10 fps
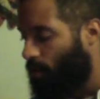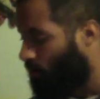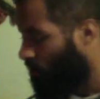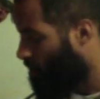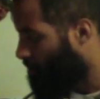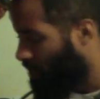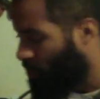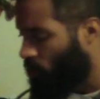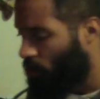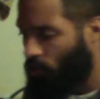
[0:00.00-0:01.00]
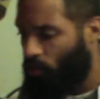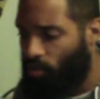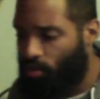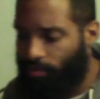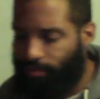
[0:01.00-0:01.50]
Some things you can
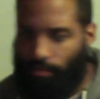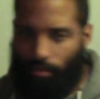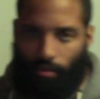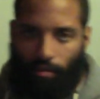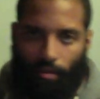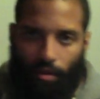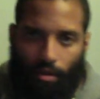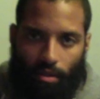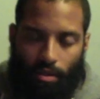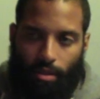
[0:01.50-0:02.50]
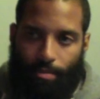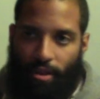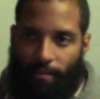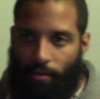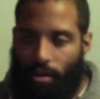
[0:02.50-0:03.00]
do to
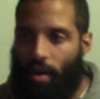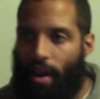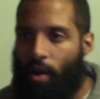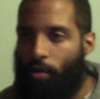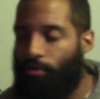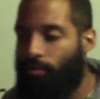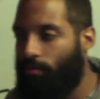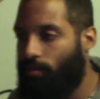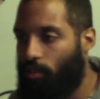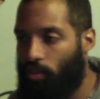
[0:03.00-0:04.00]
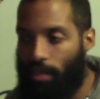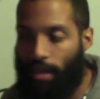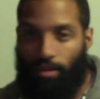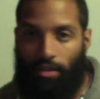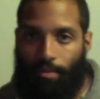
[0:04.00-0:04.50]
benefit your health, just take
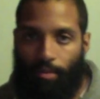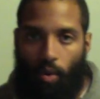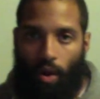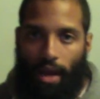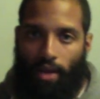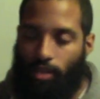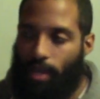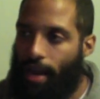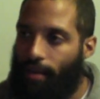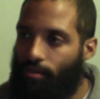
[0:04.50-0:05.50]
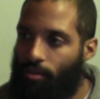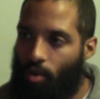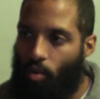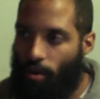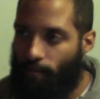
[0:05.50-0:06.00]
a simple walk outside. You
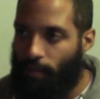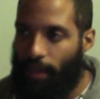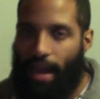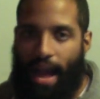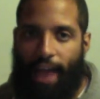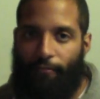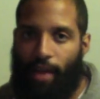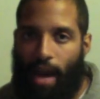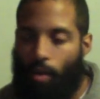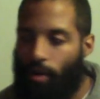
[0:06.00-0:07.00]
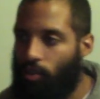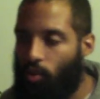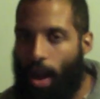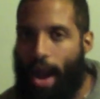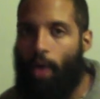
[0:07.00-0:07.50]
can walk for like a half an hour
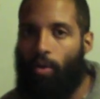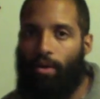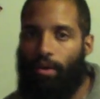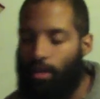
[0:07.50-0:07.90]
to an hour